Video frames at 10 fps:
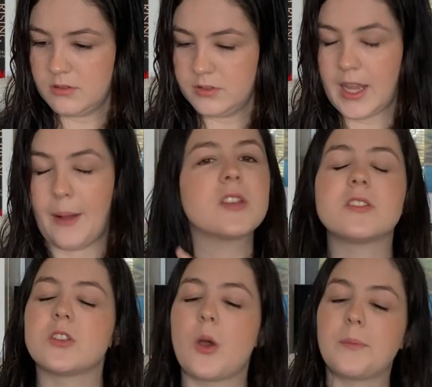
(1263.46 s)
Yeah,
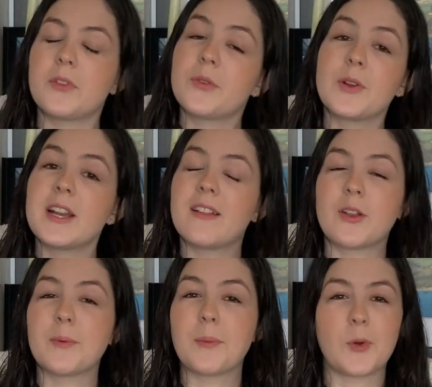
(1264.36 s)
so I'm gonna read a
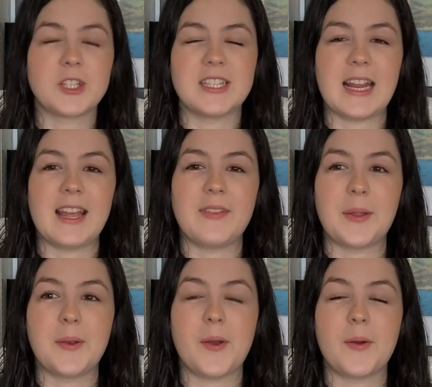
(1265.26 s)
little bit more today and
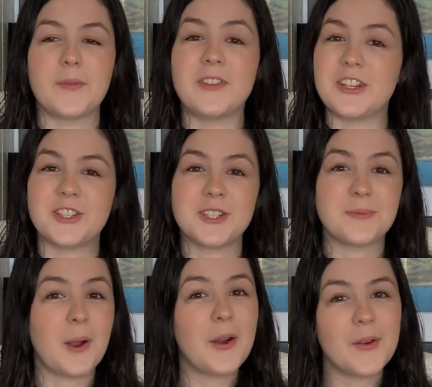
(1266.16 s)
then finish it
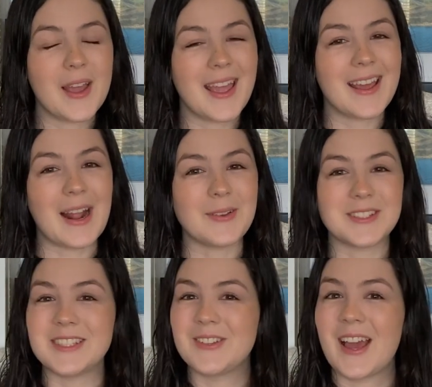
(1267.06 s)
tomorrow, and I'll
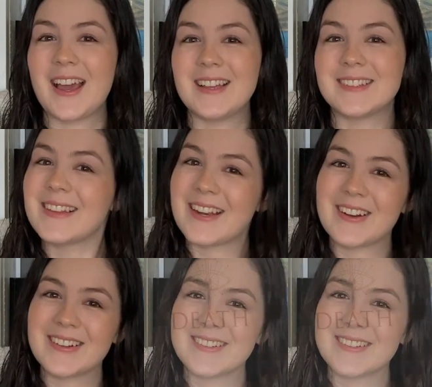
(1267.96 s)
see you guys later.